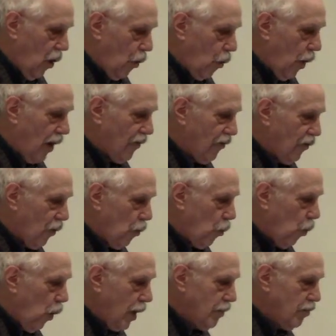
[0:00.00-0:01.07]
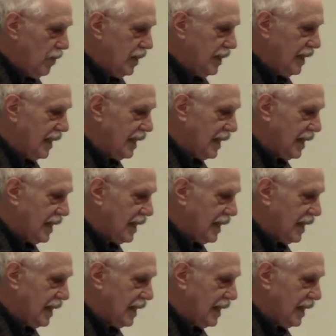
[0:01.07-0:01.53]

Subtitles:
went from $1 million